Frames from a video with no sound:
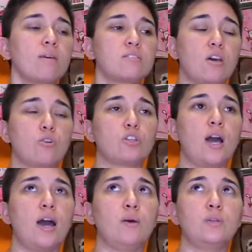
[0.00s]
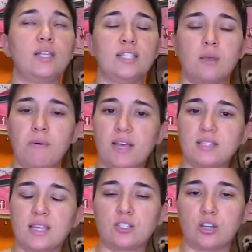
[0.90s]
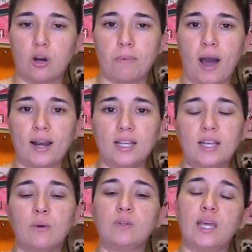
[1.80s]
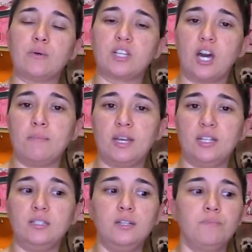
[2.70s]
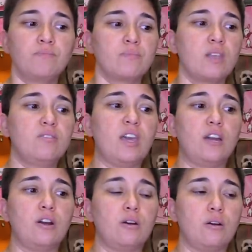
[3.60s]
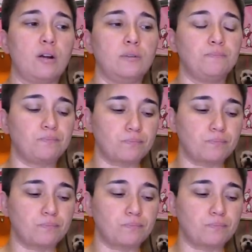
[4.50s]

So I would let the pets to go potty, and when they would come in, their